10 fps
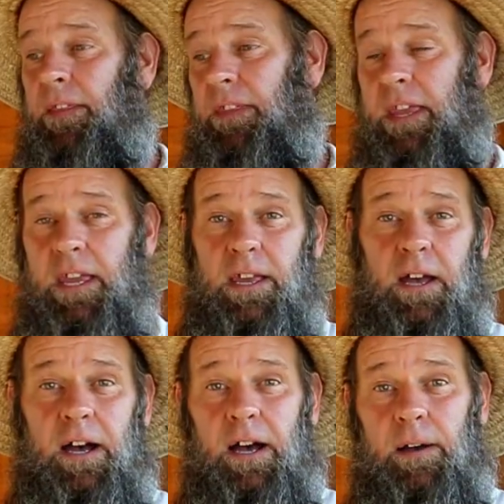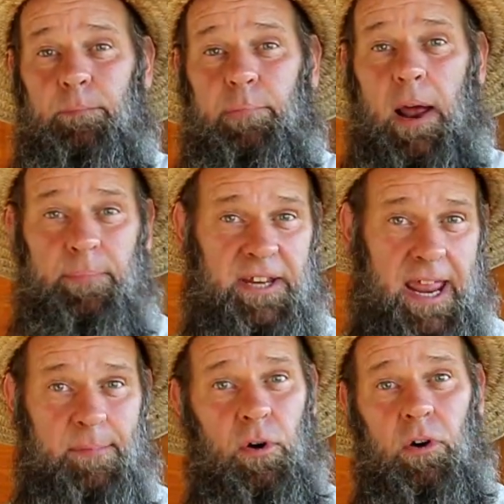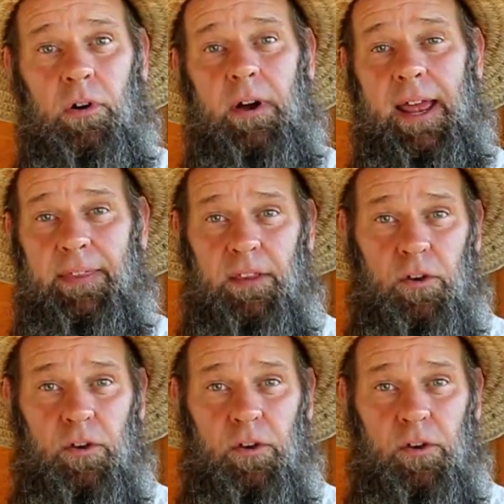the uh, prep table and the